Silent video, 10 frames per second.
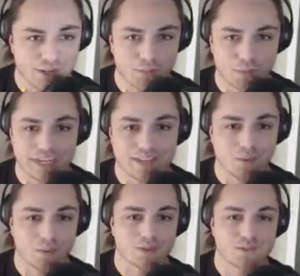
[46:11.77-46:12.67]
We're in the
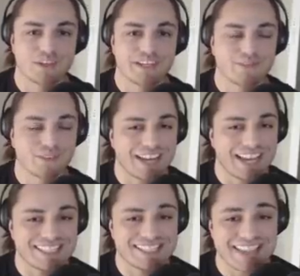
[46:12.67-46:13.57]
World Series for
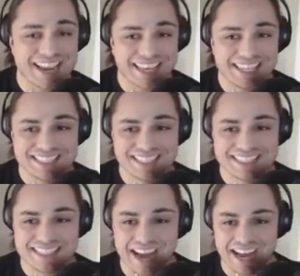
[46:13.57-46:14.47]
a second
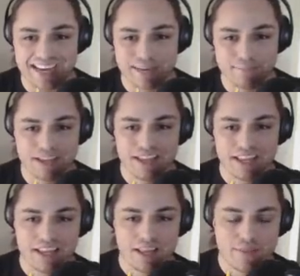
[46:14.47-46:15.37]
time
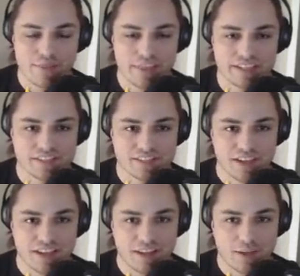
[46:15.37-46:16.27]
this
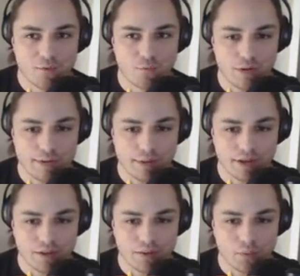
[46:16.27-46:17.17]

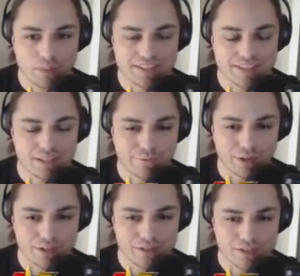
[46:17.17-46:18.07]
rebuild. Wins the
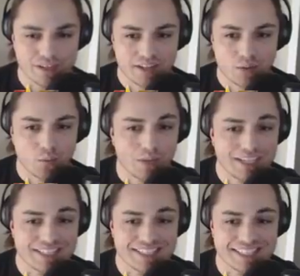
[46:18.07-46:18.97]
first,
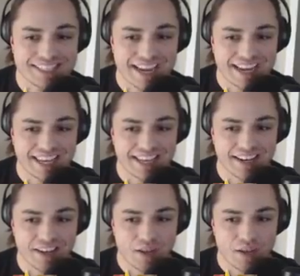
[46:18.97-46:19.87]
wins the second,
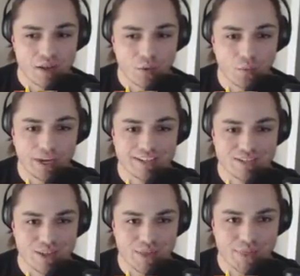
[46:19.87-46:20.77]

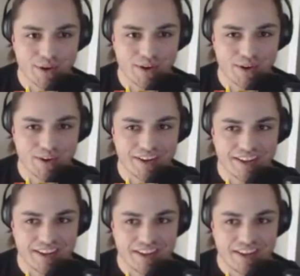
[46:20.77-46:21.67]
wins the third.
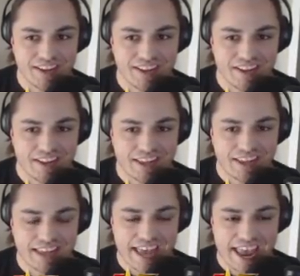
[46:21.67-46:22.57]

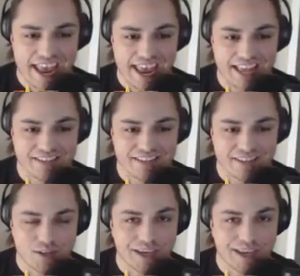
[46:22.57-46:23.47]
And
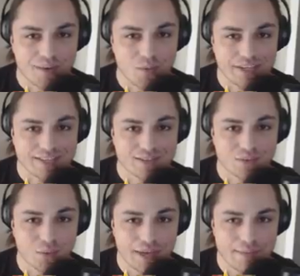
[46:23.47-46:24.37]
can we
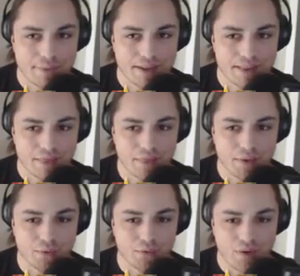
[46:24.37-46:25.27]
sweep
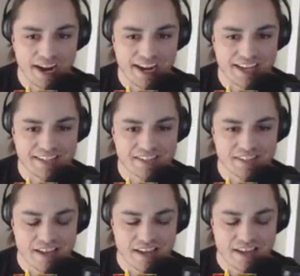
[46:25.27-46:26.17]
the
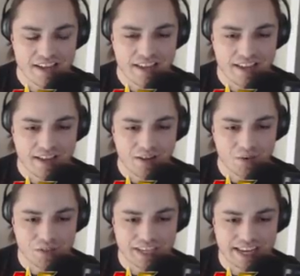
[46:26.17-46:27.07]
Rays. Is it going to